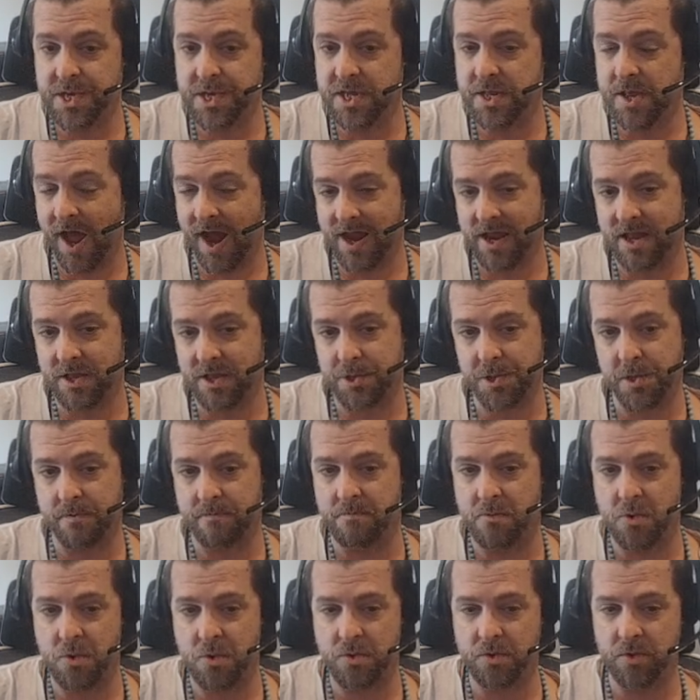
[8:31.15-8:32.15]
nights of
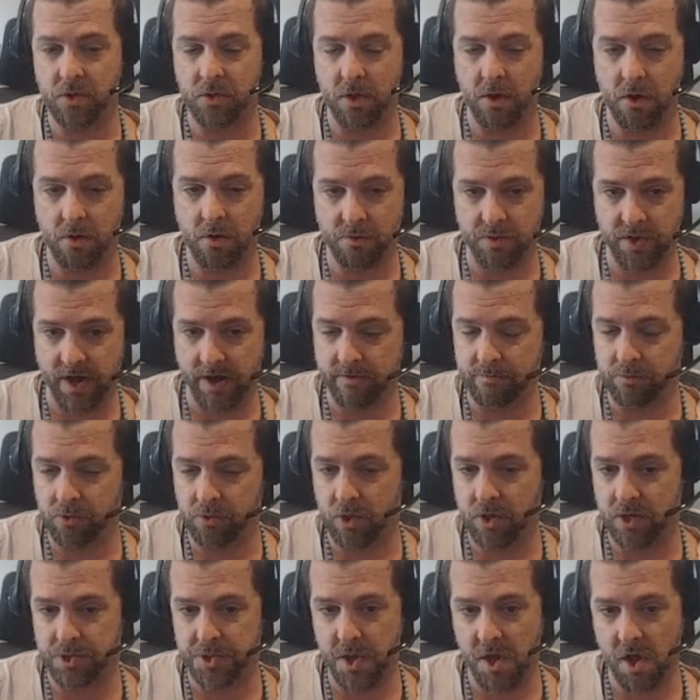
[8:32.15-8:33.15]
moon glow that I've
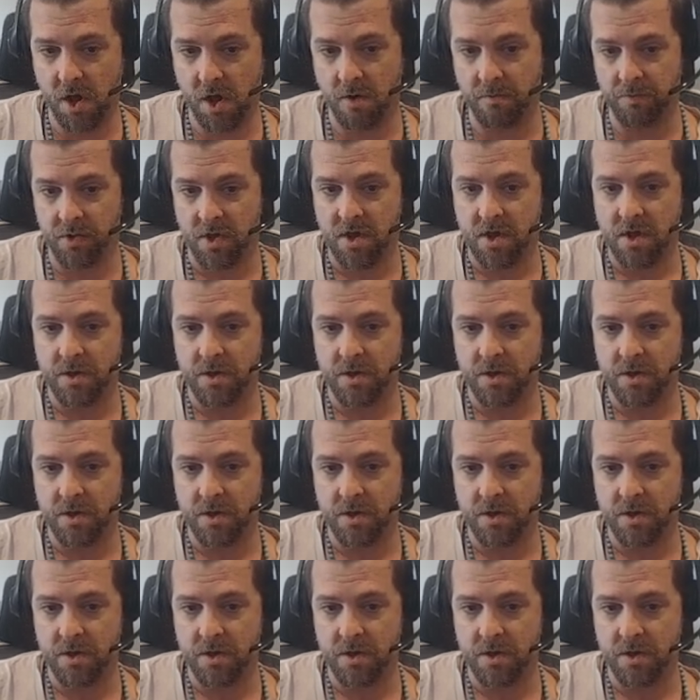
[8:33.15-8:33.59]
looked up,